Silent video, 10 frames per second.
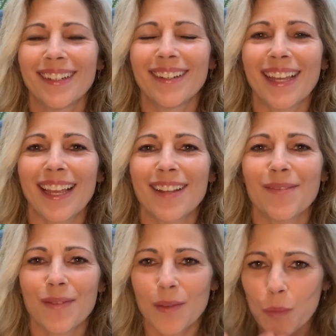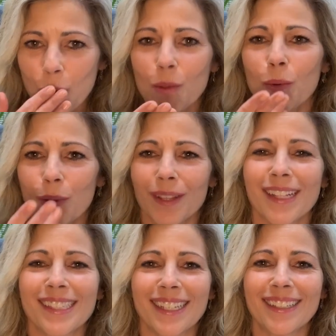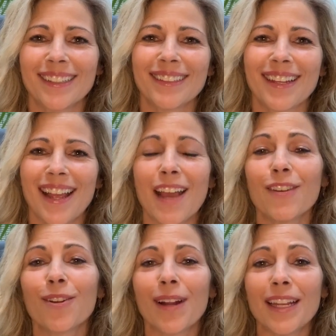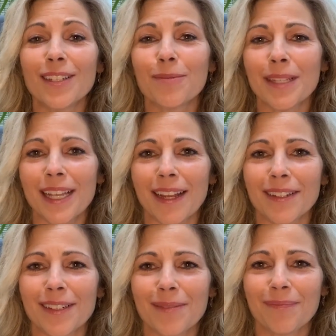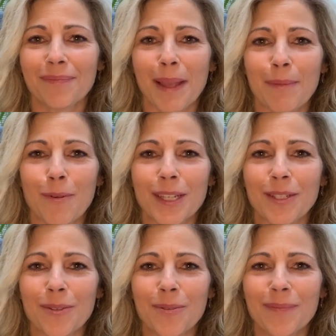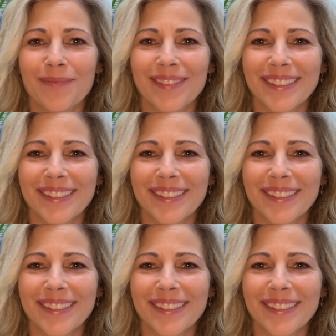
Okay, that's it. Have a great weekend. I'm going to.